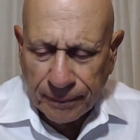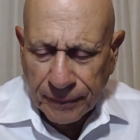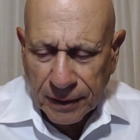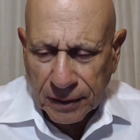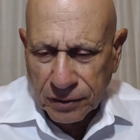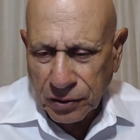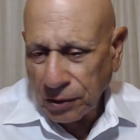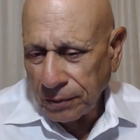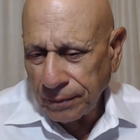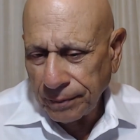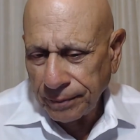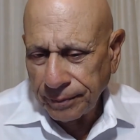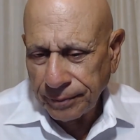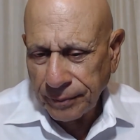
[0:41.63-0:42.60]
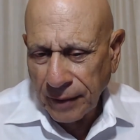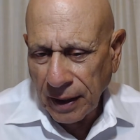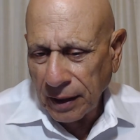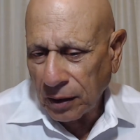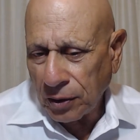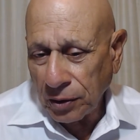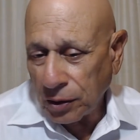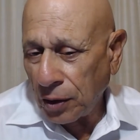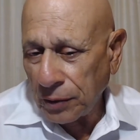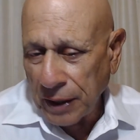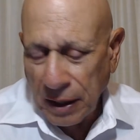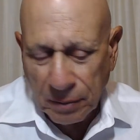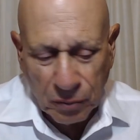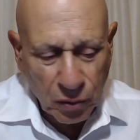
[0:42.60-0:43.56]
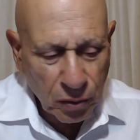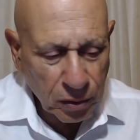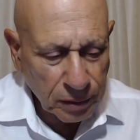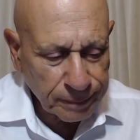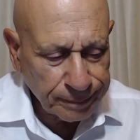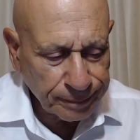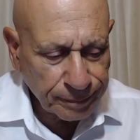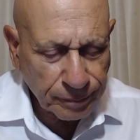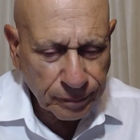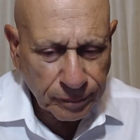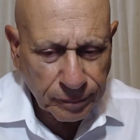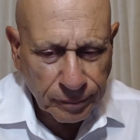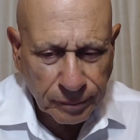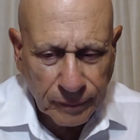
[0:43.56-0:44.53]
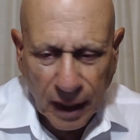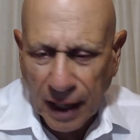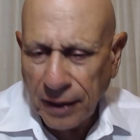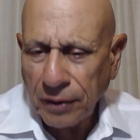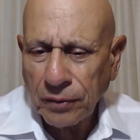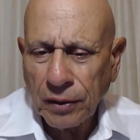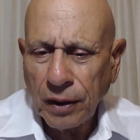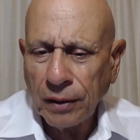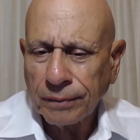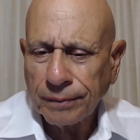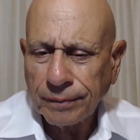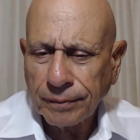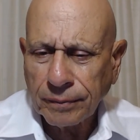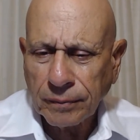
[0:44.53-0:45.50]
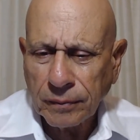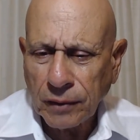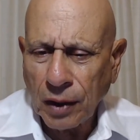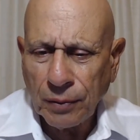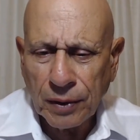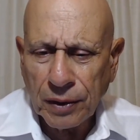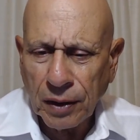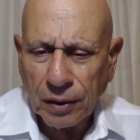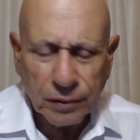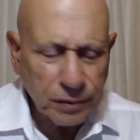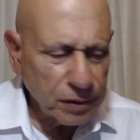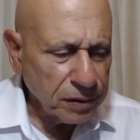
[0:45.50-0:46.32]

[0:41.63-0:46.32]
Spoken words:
So, and it could go down more. I don't know. No one knows.